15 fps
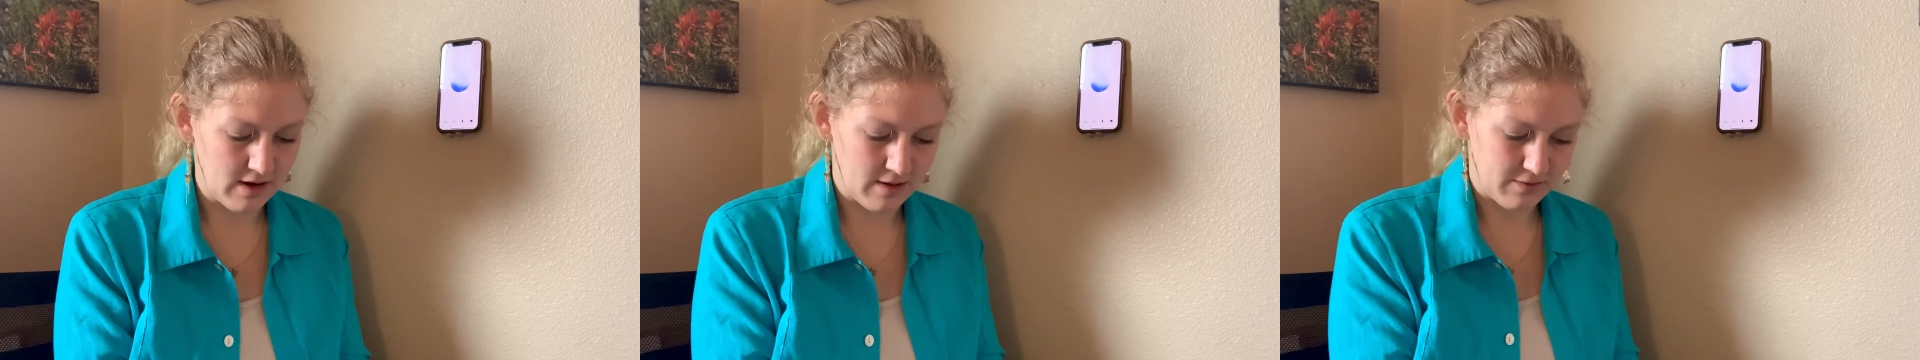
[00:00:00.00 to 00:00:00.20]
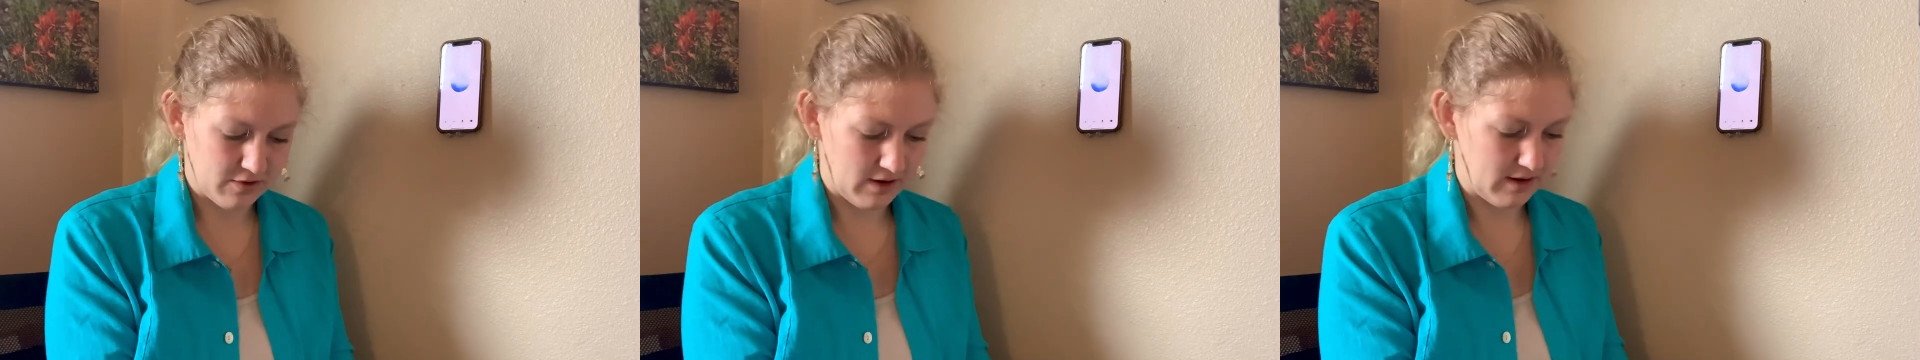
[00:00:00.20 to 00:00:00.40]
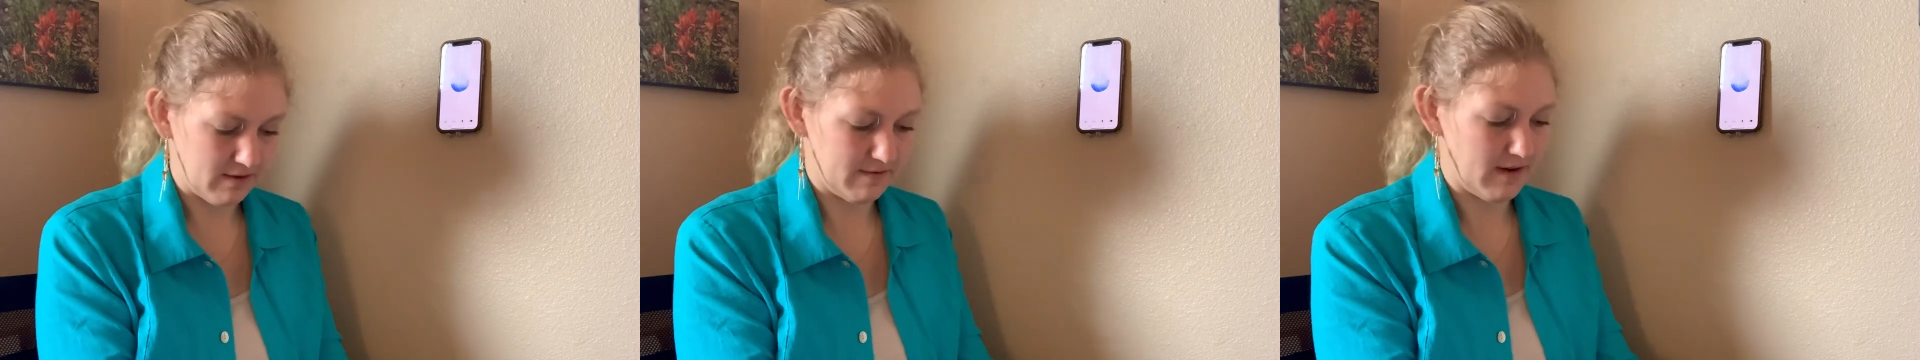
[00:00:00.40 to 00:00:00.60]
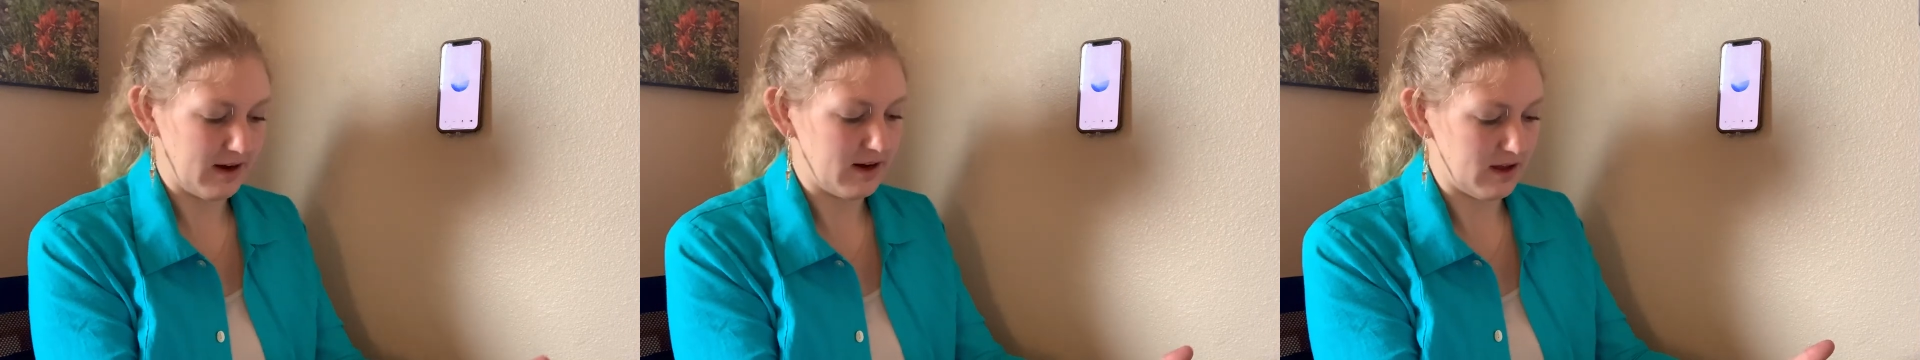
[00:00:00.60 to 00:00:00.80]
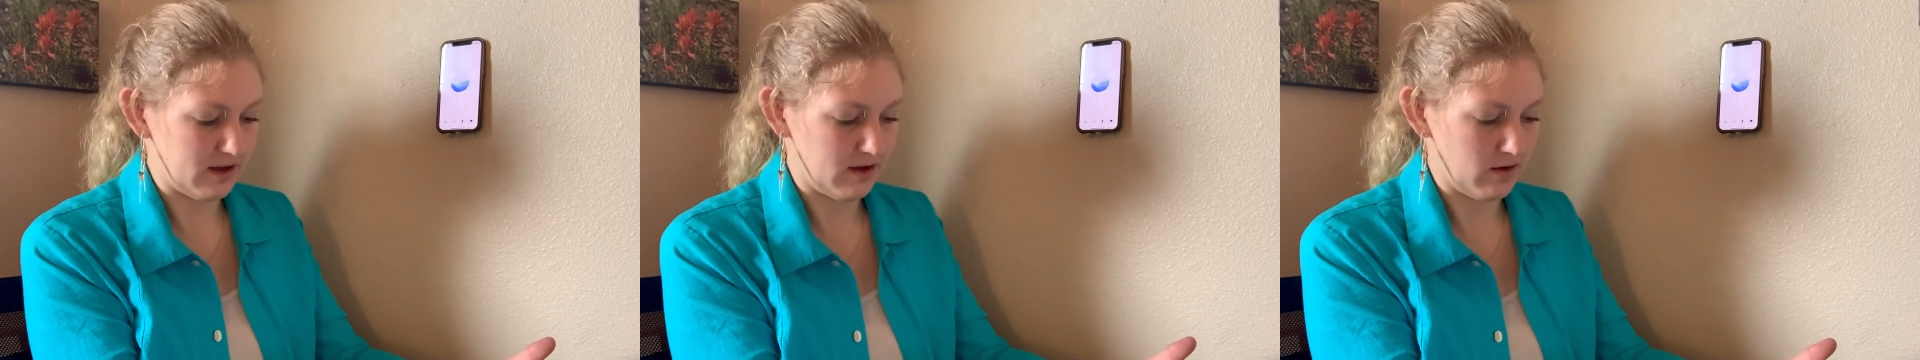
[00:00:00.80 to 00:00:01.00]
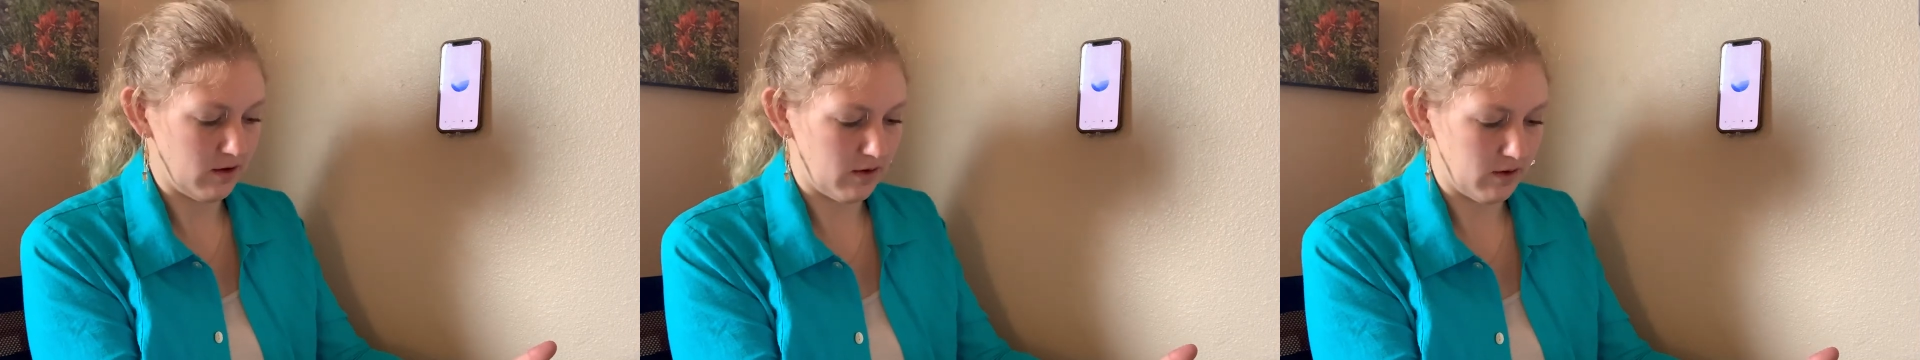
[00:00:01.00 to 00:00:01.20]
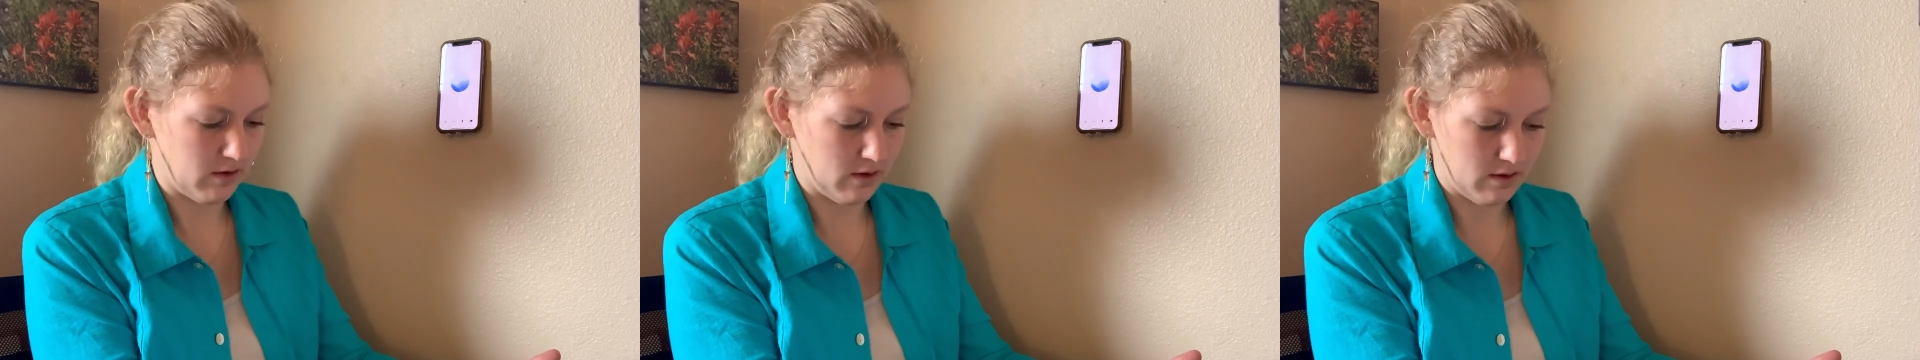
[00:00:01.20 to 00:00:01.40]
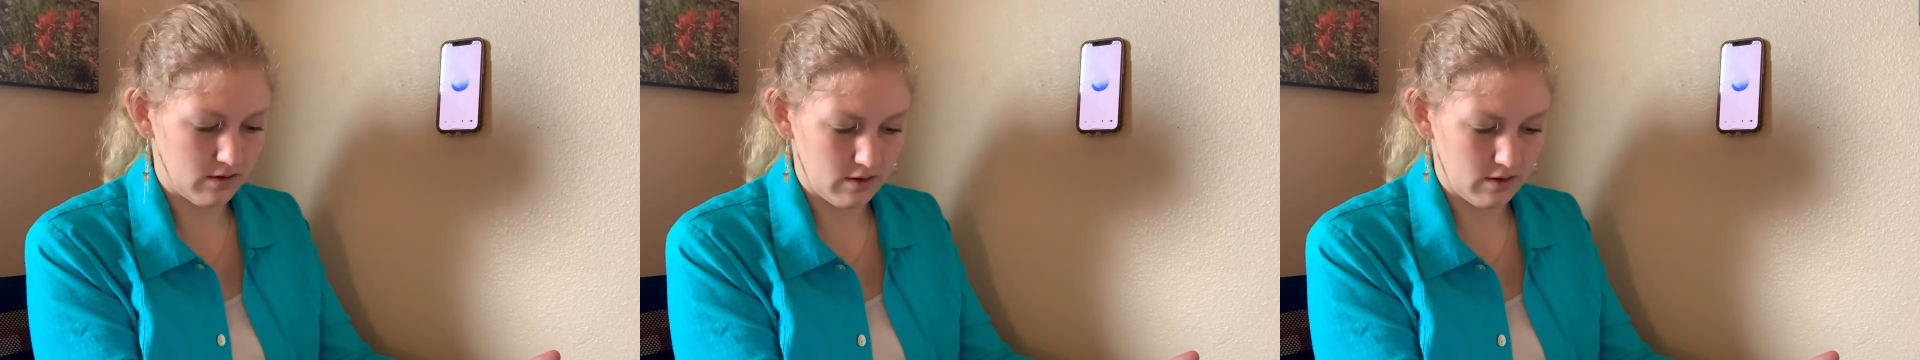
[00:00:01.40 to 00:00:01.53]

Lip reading: I'm trying to find it here.